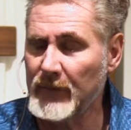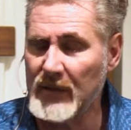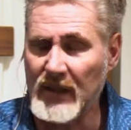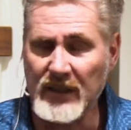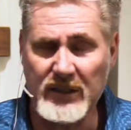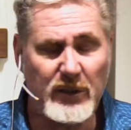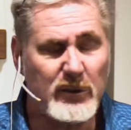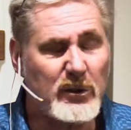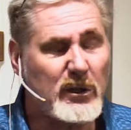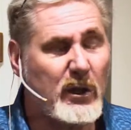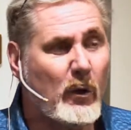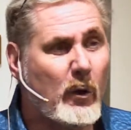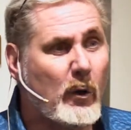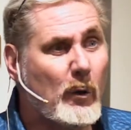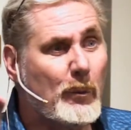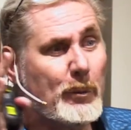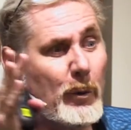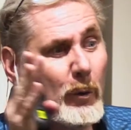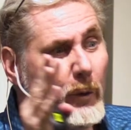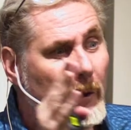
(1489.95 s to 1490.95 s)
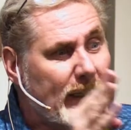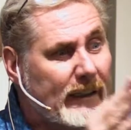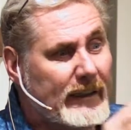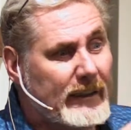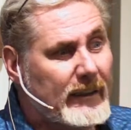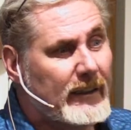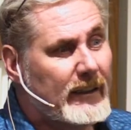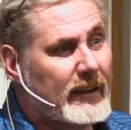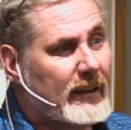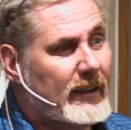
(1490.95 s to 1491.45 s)
This is the whole point
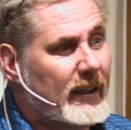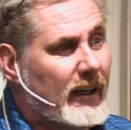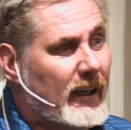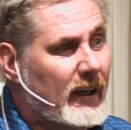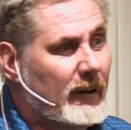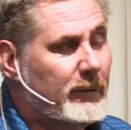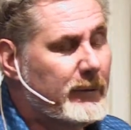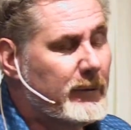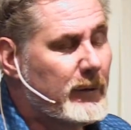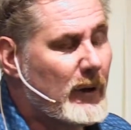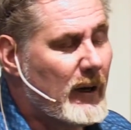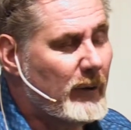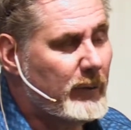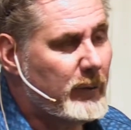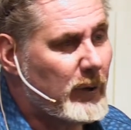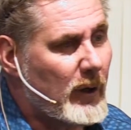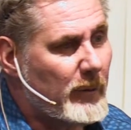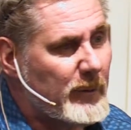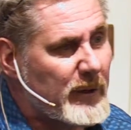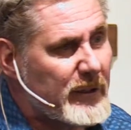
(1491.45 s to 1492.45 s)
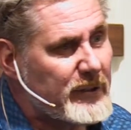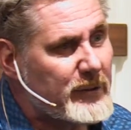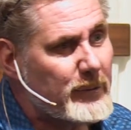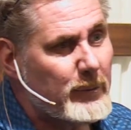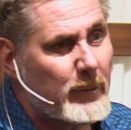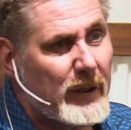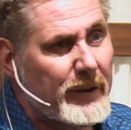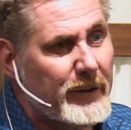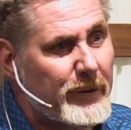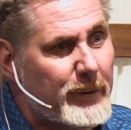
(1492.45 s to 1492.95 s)
of, of Romans
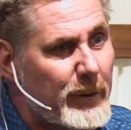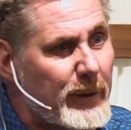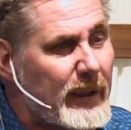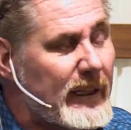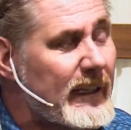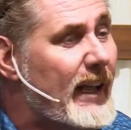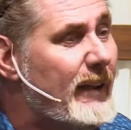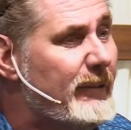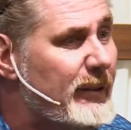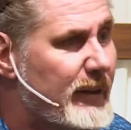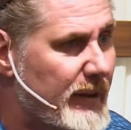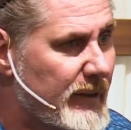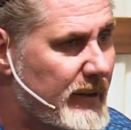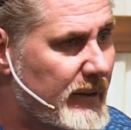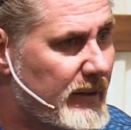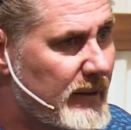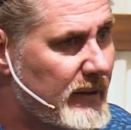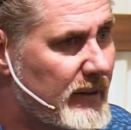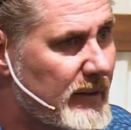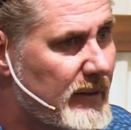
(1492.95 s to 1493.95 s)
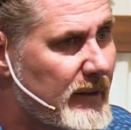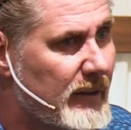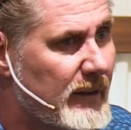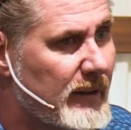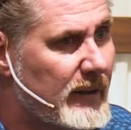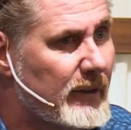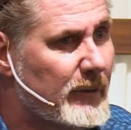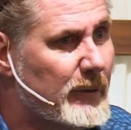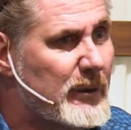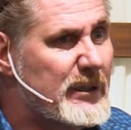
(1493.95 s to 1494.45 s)
1 through 11
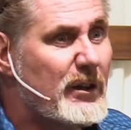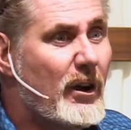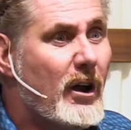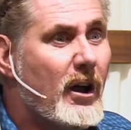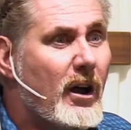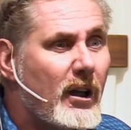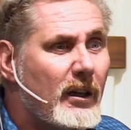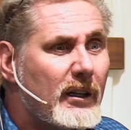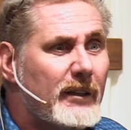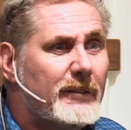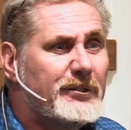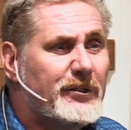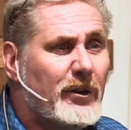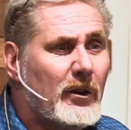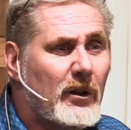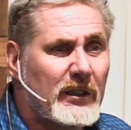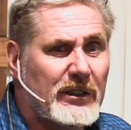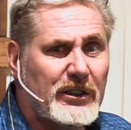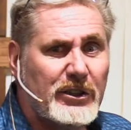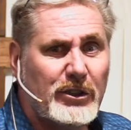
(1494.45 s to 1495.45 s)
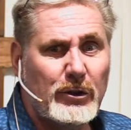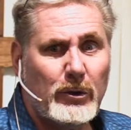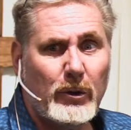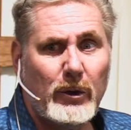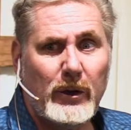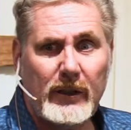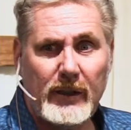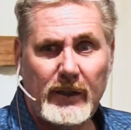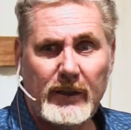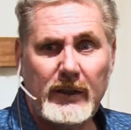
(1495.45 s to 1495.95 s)
was all have fallen
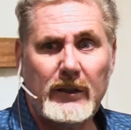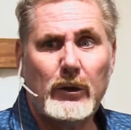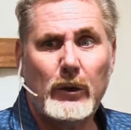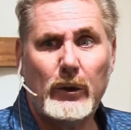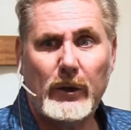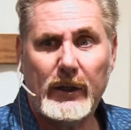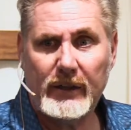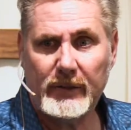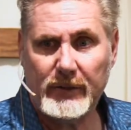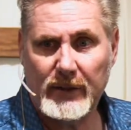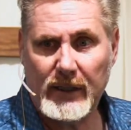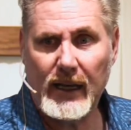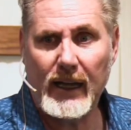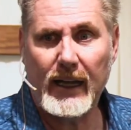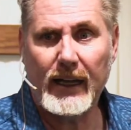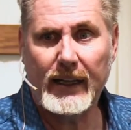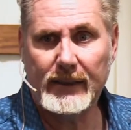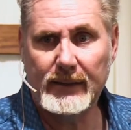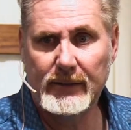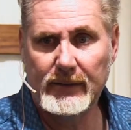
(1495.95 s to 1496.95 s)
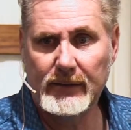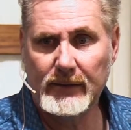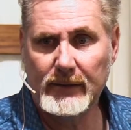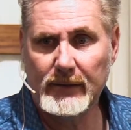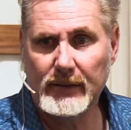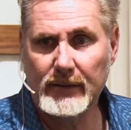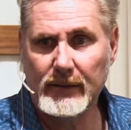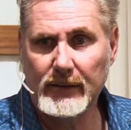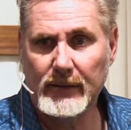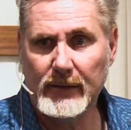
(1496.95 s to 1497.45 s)
short of the glory of God.
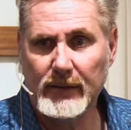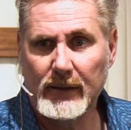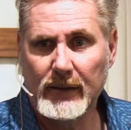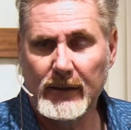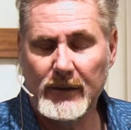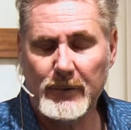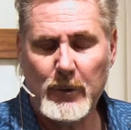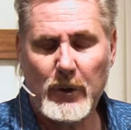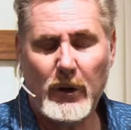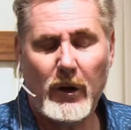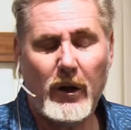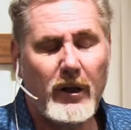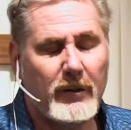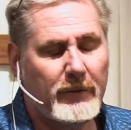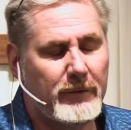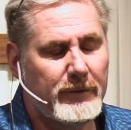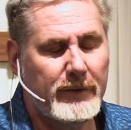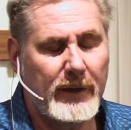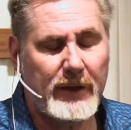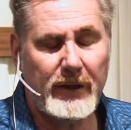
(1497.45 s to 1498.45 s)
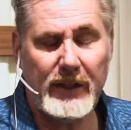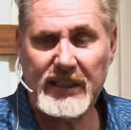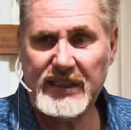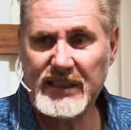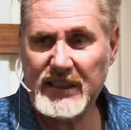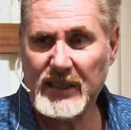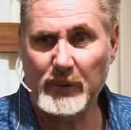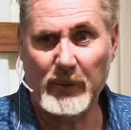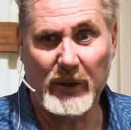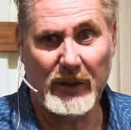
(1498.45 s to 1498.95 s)
We're all very
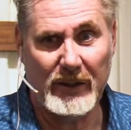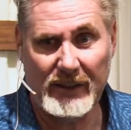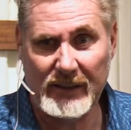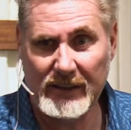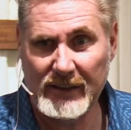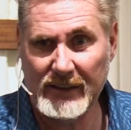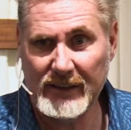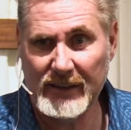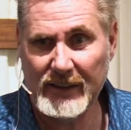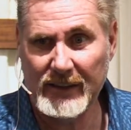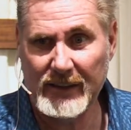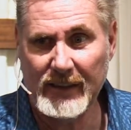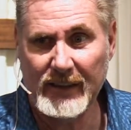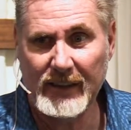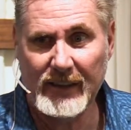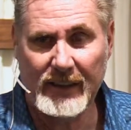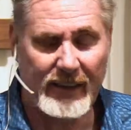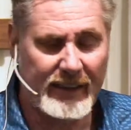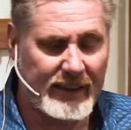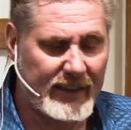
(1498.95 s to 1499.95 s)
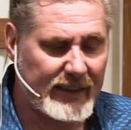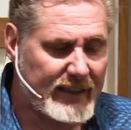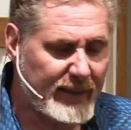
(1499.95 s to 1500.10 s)
similar. And the